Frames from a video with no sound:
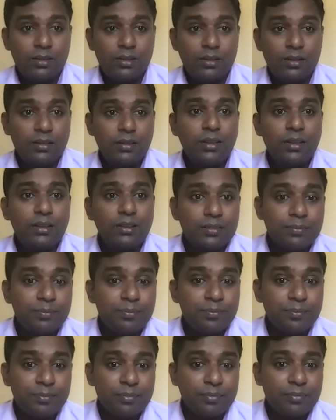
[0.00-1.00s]
this is
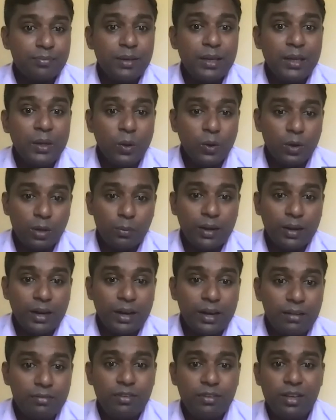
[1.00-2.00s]

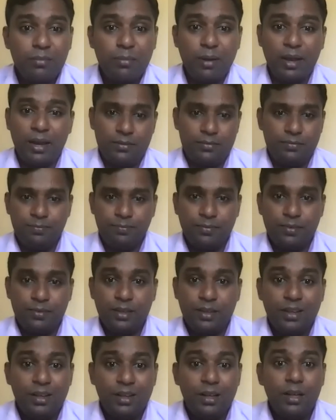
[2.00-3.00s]
phenotypically female
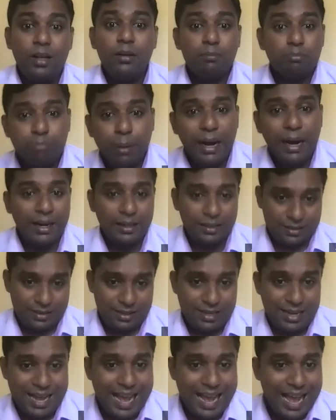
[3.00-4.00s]
but
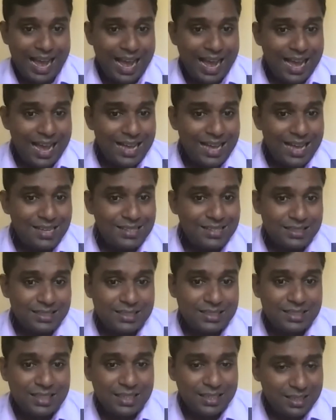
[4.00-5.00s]

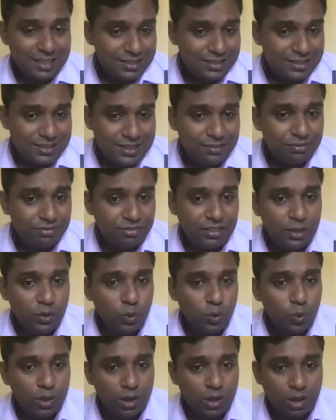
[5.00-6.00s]
as it is a
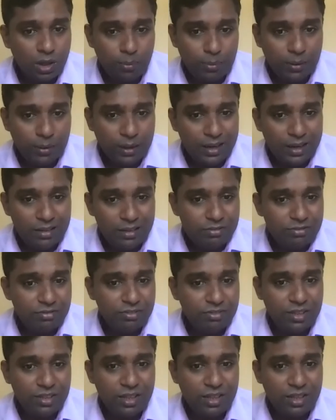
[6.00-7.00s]
phenotypically
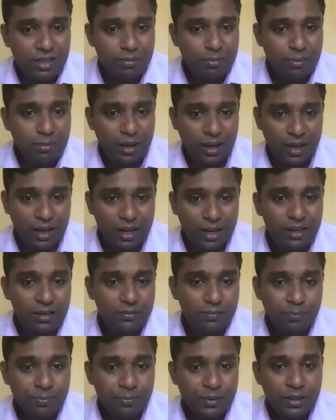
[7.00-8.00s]
female
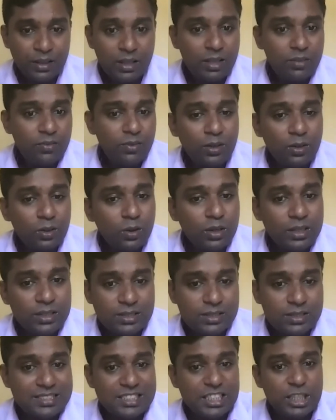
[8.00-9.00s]
even
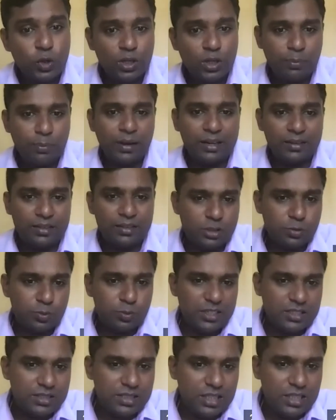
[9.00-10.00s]
though it's
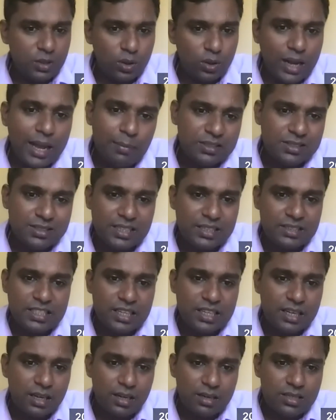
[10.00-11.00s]
genotypically, it means
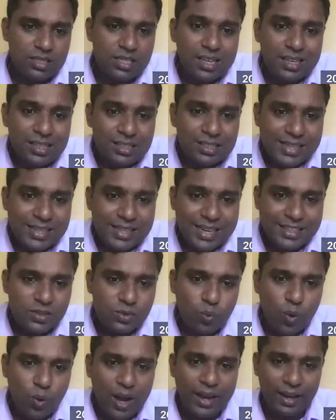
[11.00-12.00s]
genotype, its gene,
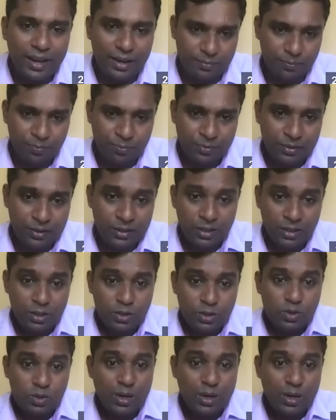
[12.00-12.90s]
gene is XY.